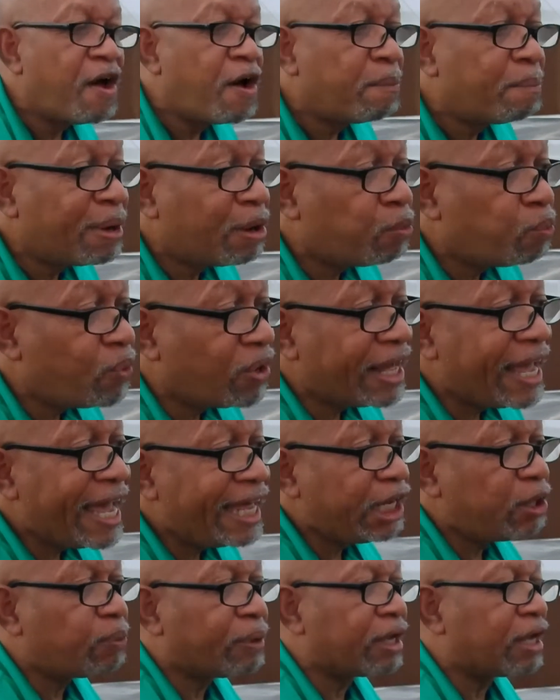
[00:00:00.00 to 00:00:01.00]
But
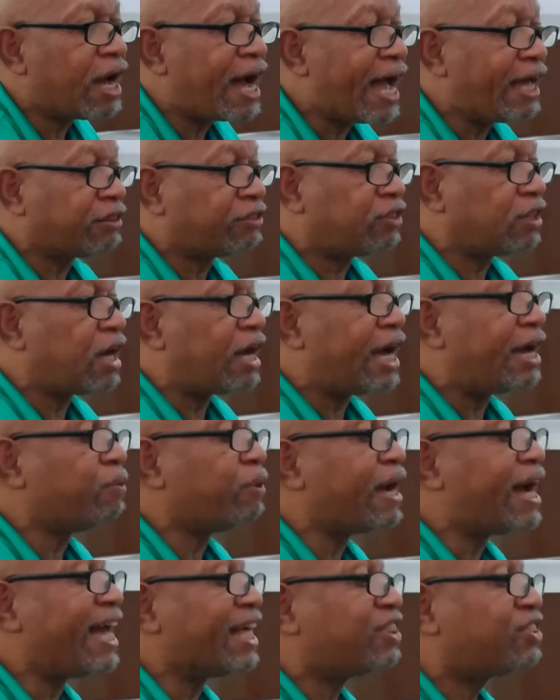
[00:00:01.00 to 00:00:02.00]
anyway, I
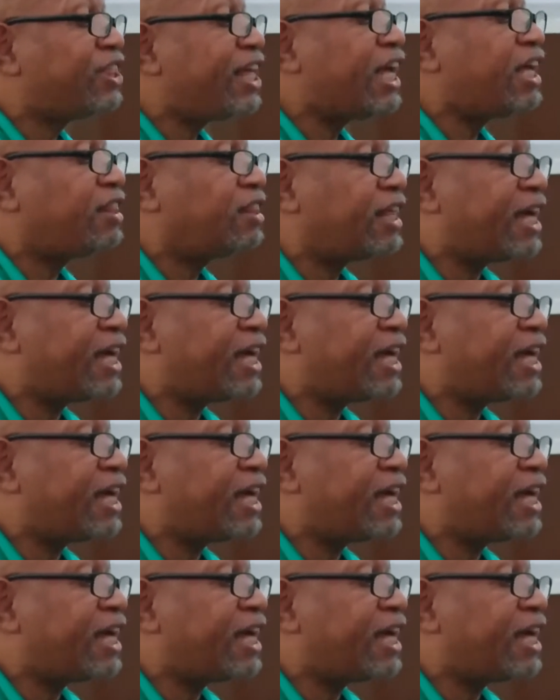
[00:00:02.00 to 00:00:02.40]
think